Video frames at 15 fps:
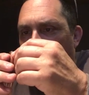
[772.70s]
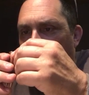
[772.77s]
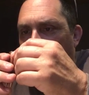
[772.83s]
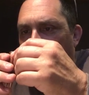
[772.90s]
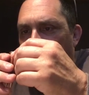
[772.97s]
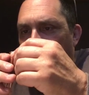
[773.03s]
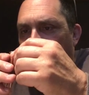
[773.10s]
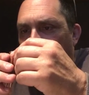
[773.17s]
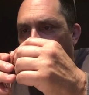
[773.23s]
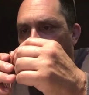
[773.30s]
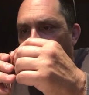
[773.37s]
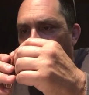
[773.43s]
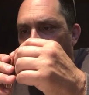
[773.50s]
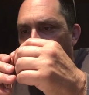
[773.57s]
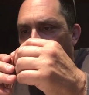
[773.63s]
on, like in the
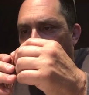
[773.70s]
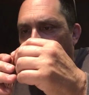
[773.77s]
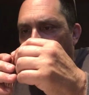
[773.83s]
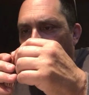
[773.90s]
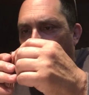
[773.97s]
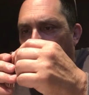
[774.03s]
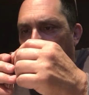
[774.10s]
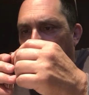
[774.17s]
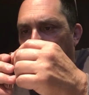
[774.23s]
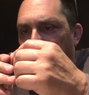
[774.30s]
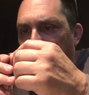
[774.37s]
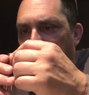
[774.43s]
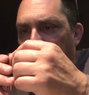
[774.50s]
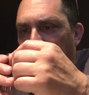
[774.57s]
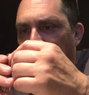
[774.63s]
80s, like that.
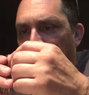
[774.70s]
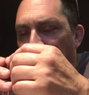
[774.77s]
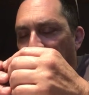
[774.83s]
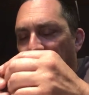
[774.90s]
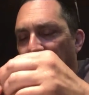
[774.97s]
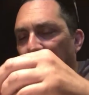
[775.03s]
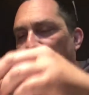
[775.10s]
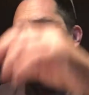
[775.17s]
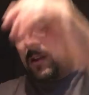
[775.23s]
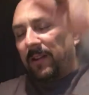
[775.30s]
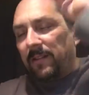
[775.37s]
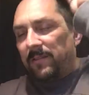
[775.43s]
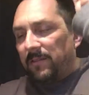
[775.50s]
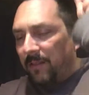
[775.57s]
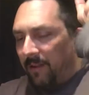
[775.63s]
But
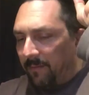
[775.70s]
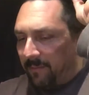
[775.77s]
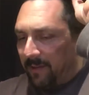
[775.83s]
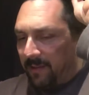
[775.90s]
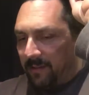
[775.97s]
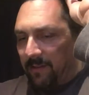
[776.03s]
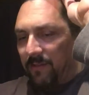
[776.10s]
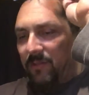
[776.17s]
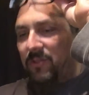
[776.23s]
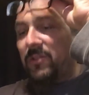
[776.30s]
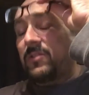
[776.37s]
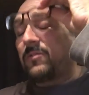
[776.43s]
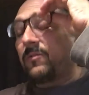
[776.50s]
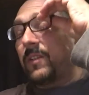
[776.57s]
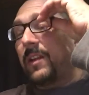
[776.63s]
it's this is
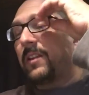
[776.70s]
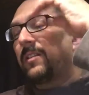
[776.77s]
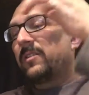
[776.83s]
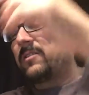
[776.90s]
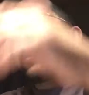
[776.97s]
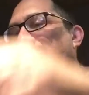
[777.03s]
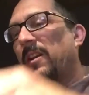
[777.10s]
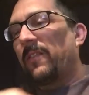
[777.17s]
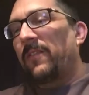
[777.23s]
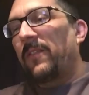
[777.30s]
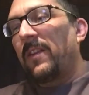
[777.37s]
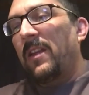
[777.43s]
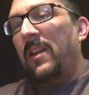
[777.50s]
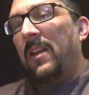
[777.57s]
just regular stuff.